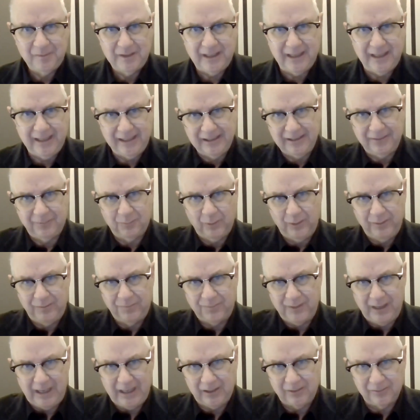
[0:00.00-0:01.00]
And if we
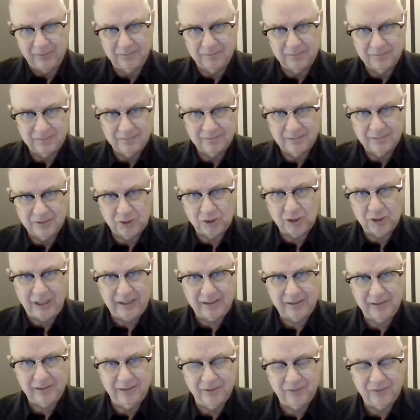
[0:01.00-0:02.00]
found the
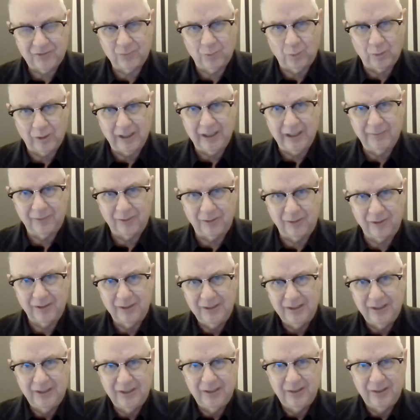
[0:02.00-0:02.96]
checklist, whatever,